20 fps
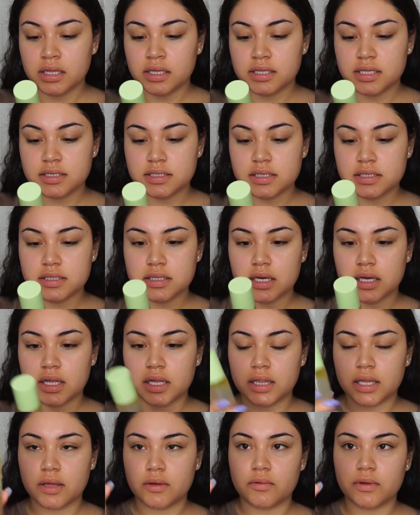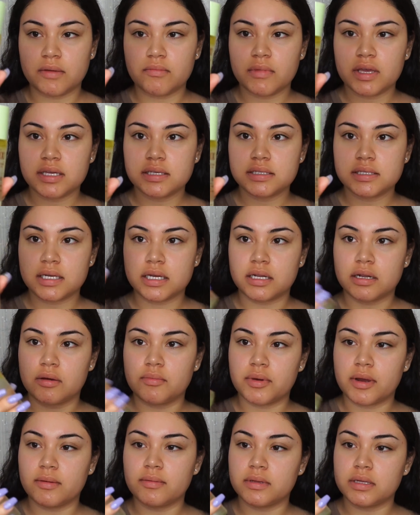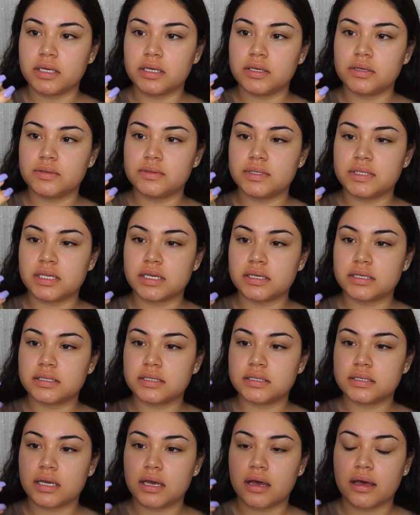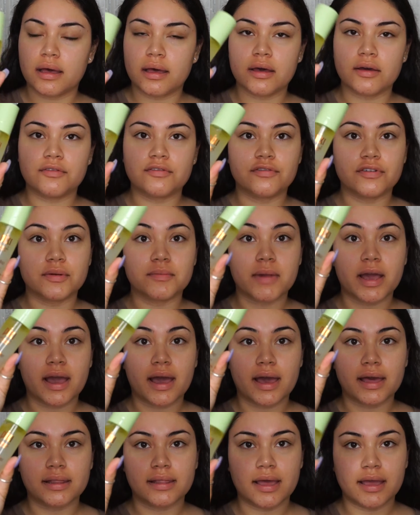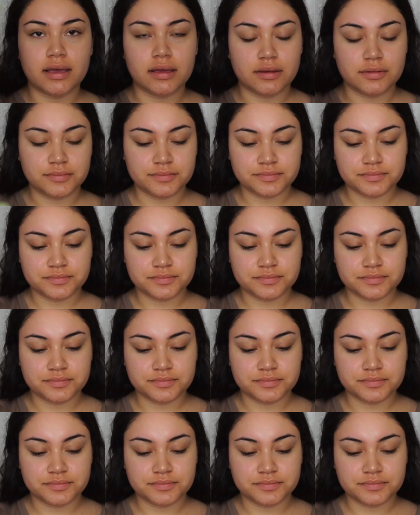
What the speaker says: this is the glowy mist, and I'll probably use this for my highlight.